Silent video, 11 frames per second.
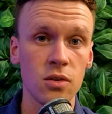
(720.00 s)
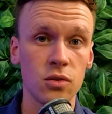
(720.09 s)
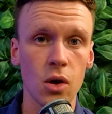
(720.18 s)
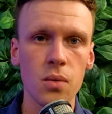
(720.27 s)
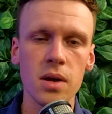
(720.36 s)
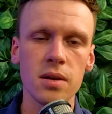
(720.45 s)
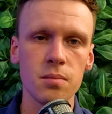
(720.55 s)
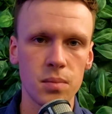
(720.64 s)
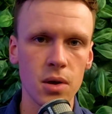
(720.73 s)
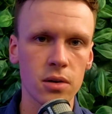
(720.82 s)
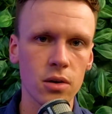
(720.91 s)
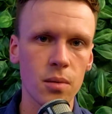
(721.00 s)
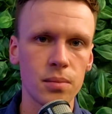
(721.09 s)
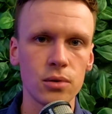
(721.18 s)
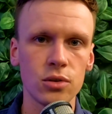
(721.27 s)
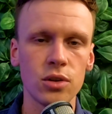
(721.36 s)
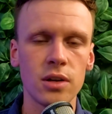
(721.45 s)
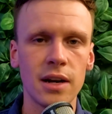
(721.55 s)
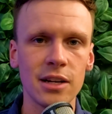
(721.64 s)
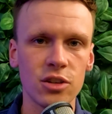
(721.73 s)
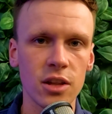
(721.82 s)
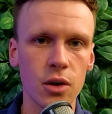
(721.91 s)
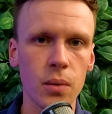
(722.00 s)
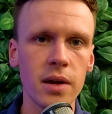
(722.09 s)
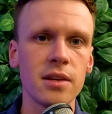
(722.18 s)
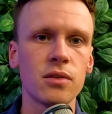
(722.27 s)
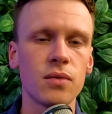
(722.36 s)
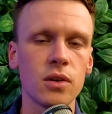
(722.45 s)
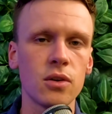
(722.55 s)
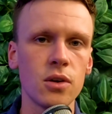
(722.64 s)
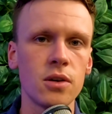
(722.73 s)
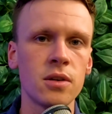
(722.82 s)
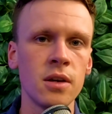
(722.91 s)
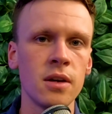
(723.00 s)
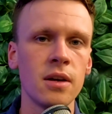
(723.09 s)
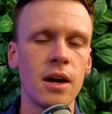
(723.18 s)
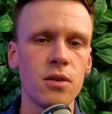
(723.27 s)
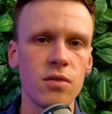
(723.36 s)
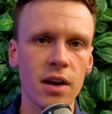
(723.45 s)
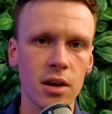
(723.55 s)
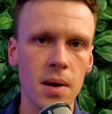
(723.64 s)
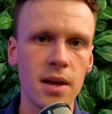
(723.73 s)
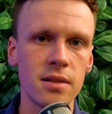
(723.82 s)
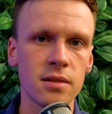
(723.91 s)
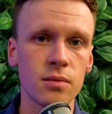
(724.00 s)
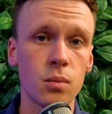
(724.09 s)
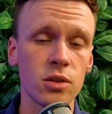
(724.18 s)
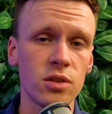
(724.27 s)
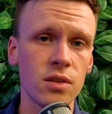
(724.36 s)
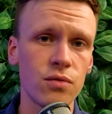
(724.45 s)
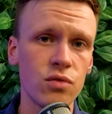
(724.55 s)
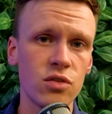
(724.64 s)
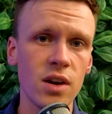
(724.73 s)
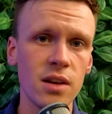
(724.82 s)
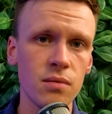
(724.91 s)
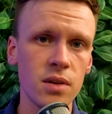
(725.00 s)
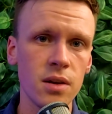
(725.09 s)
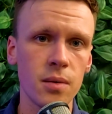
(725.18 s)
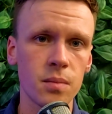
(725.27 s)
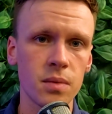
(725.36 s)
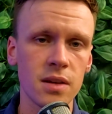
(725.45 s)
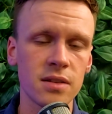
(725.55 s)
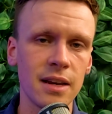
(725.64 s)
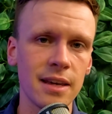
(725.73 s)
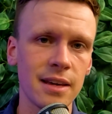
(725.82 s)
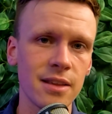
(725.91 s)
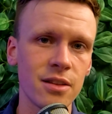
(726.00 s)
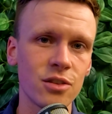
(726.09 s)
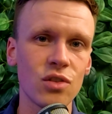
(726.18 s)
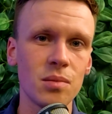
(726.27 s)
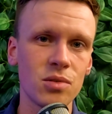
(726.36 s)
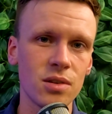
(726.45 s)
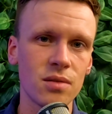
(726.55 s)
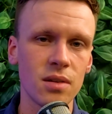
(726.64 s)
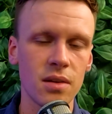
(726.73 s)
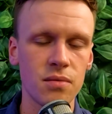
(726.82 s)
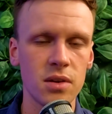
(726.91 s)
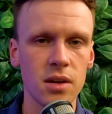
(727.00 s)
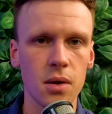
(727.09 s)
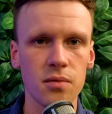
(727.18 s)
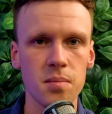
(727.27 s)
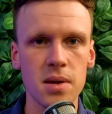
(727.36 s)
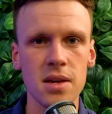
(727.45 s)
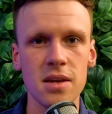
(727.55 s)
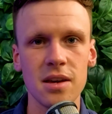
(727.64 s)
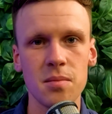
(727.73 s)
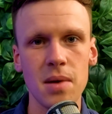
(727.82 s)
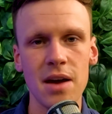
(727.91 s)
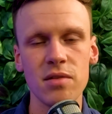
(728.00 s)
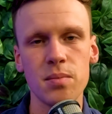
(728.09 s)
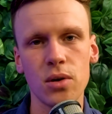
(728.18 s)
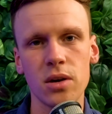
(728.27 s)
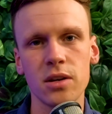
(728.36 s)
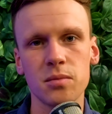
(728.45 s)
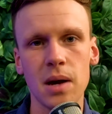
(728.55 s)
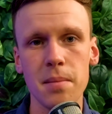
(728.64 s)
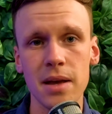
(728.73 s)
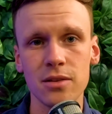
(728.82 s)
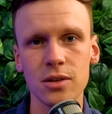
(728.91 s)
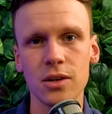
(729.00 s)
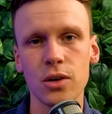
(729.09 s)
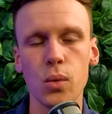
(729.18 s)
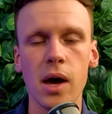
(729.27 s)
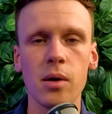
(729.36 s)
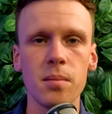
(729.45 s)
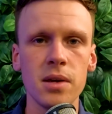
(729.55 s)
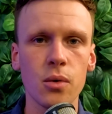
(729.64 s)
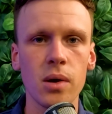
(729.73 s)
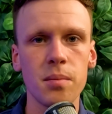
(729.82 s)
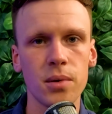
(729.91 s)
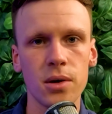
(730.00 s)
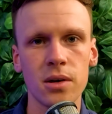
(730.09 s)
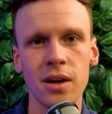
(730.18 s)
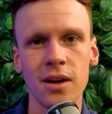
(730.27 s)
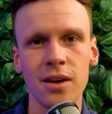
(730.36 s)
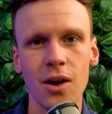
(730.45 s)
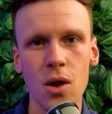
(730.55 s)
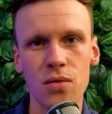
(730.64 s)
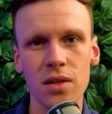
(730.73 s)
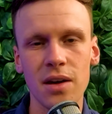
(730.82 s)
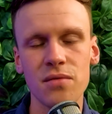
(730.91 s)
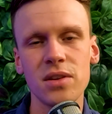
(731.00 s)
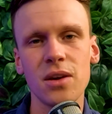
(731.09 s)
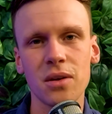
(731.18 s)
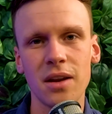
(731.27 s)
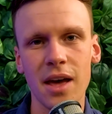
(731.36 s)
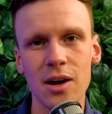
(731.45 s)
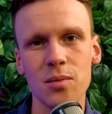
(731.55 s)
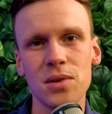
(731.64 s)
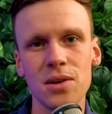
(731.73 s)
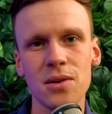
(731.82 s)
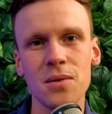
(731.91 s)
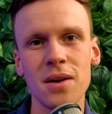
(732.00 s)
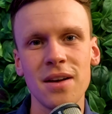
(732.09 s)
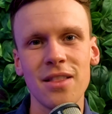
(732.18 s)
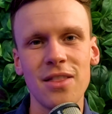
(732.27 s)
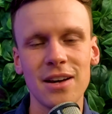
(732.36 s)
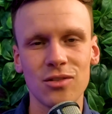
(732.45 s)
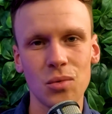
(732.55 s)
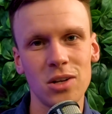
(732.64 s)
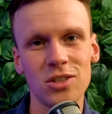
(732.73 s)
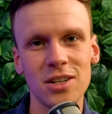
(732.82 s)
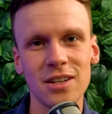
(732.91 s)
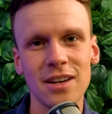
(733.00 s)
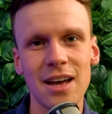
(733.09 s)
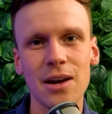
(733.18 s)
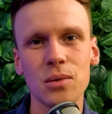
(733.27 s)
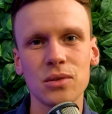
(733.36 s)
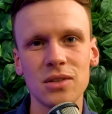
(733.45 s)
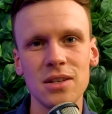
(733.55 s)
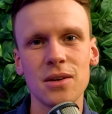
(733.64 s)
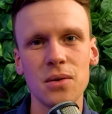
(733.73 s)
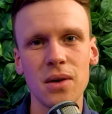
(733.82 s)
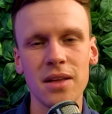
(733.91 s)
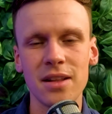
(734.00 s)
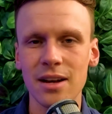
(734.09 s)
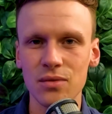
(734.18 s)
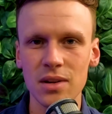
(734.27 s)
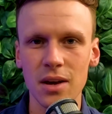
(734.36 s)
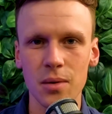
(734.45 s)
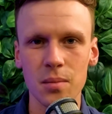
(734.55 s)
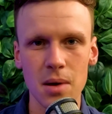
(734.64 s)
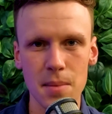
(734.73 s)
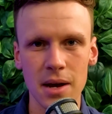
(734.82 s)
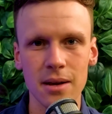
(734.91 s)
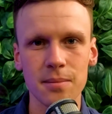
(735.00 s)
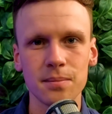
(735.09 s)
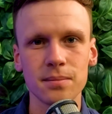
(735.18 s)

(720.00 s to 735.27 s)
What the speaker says: going beyond compulsion and actually quitting this for good, I do recommend watching the free training video. There's a link in the description, a video of me and Mary Paulus, my mentor, who helped me quit porn. Hopefully that video can help you. Thanks for watching, and I will see you in the next video. Bye bye.